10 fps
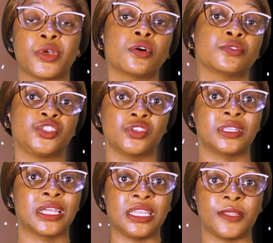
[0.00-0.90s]
call
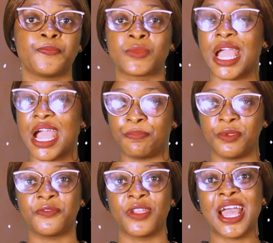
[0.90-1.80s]
journaling. I
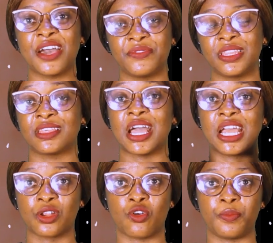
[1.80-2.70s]
prefer having the
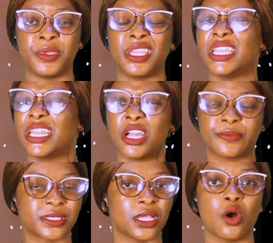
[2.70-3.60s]
hard copy. It
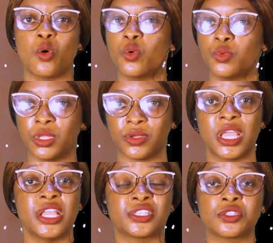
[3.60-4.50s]
helps a whole lot.